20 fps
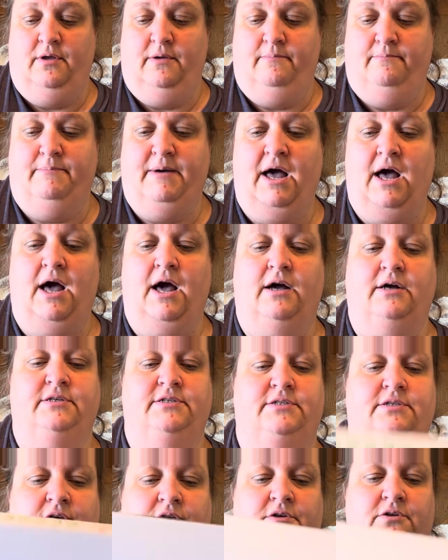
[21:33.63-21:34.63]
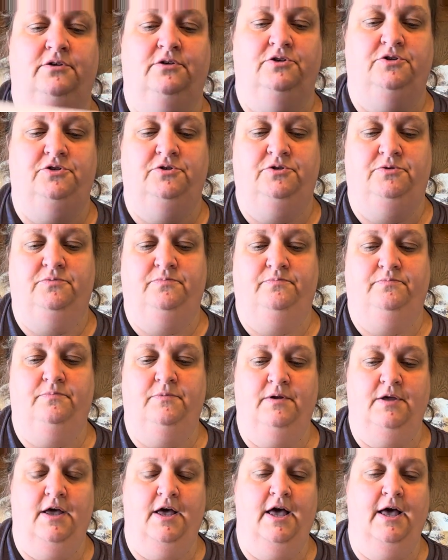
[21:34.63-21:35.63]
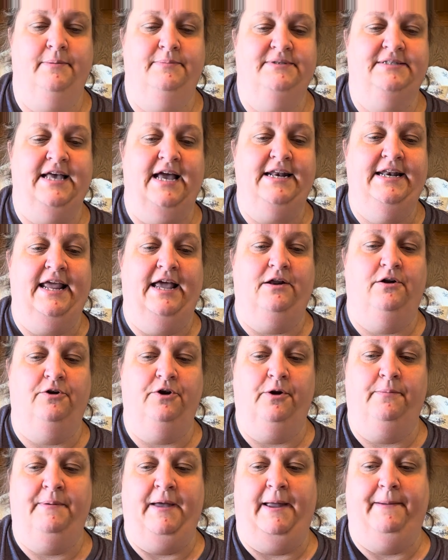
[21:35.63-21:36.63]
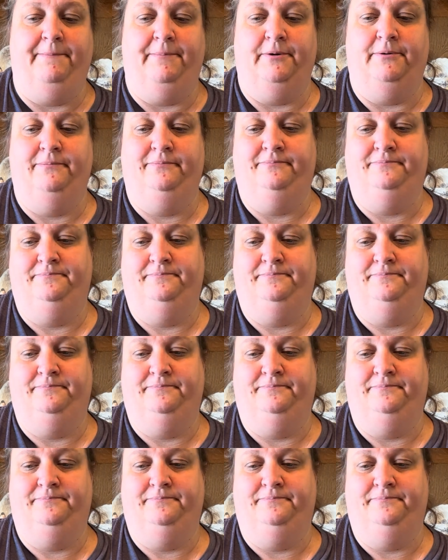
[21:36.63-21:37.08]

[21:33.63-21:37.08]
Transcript: box upside down on your paper.